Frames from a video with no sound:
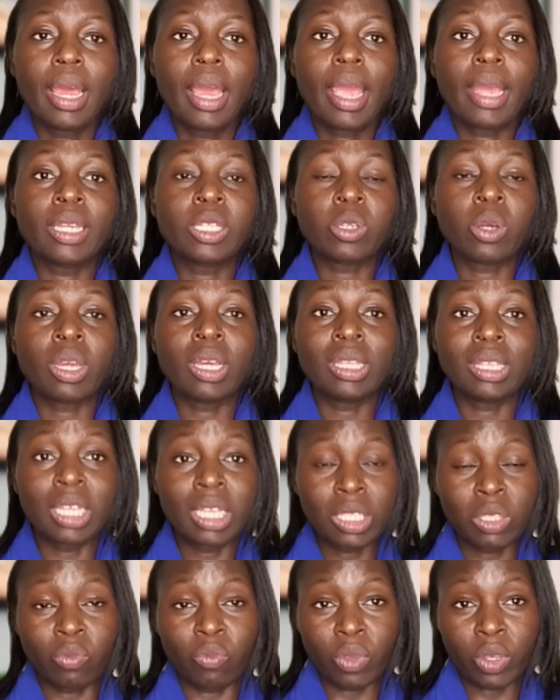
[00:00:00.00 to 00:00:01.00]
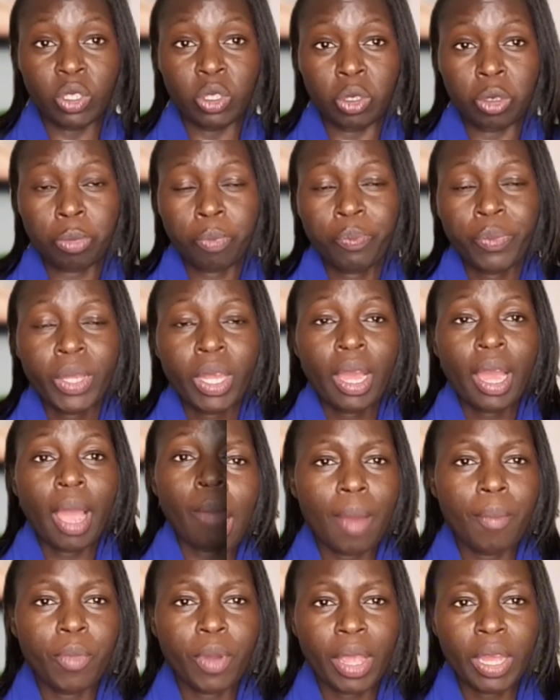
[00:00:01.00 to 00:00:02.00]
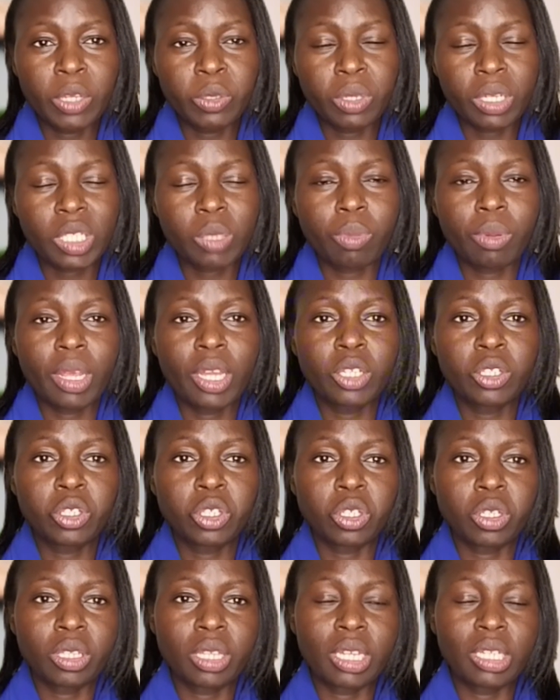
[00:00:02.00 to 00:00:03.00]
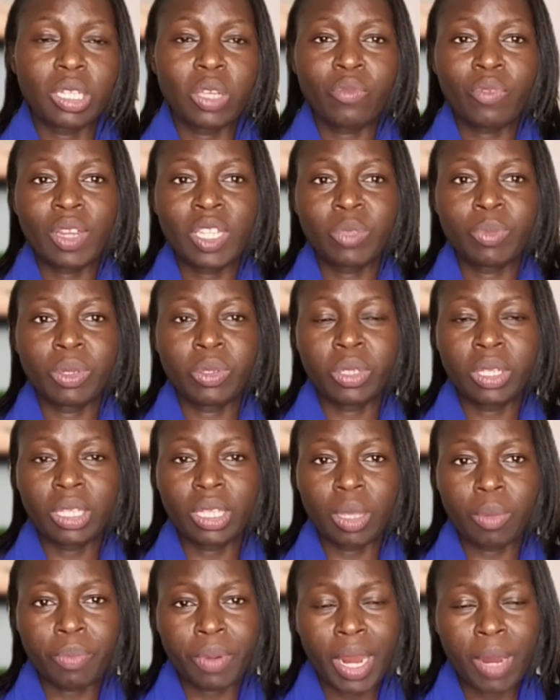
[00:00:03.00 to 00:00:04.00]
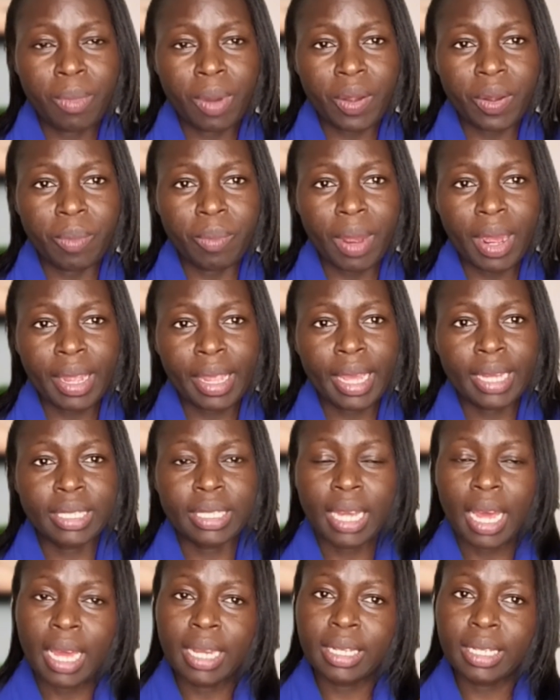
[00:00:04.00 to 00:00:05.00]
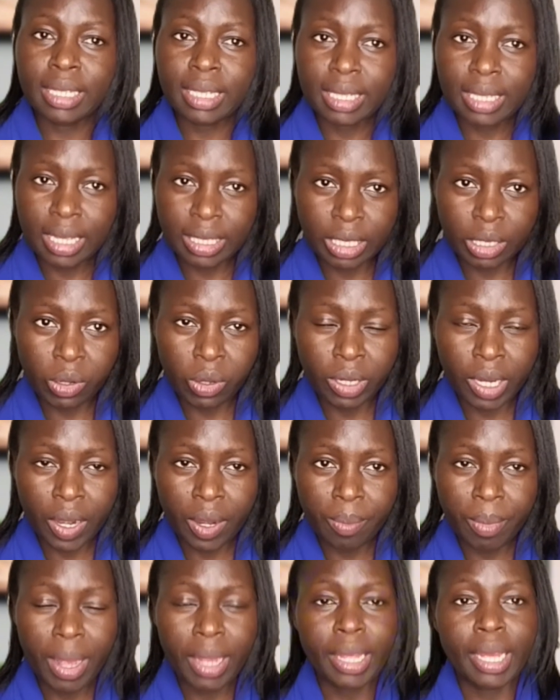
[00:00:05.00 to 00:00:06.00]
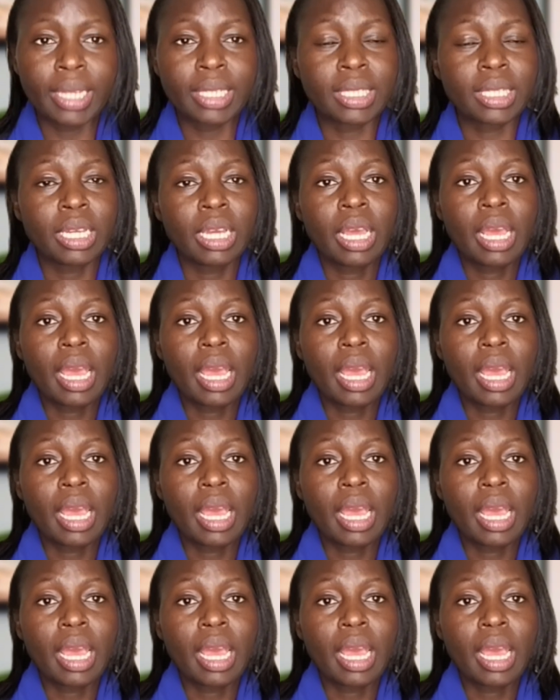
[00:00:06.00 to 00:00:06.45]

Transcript: And so in this video, I'm going to explain to you the difference between the primary market and the secondary market